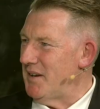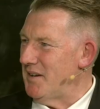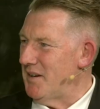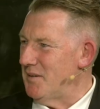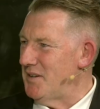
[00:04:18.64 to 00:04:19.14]
You
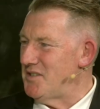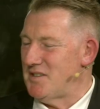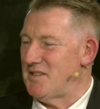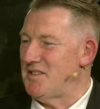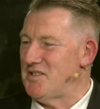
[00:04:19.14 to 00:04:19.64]
know, they
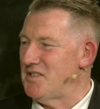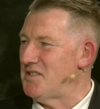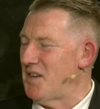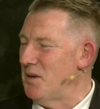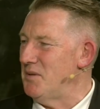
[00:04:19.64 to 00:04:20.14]
just, they just
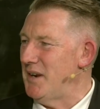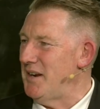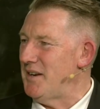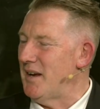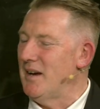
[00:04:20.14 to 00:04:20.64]
don't
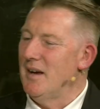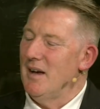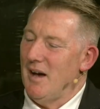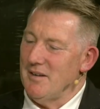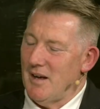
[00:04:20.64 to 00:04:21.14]
need it.
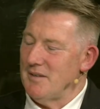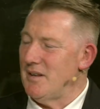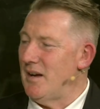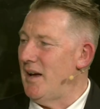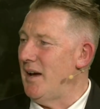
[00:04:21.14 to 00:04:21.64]
I, I,
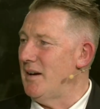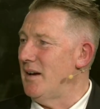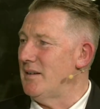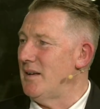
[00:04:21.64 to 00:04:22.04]
I, ha